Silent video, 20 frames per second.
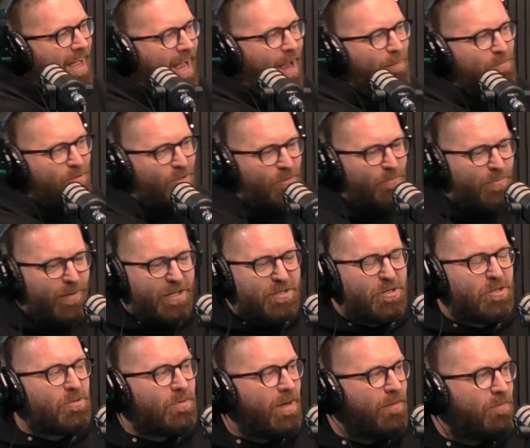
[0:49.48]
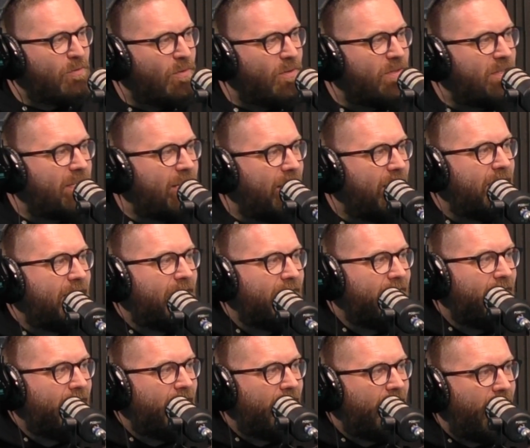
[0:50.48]
Absolute pleasure to have you on today.
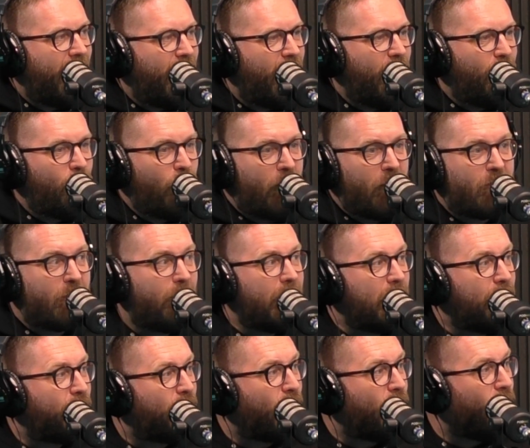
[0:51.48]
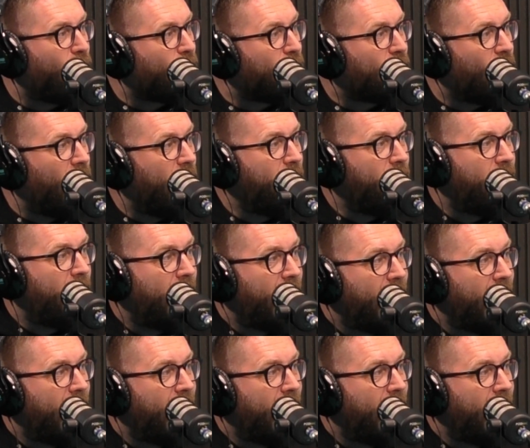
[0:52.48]
Wanted to meet you for a long time.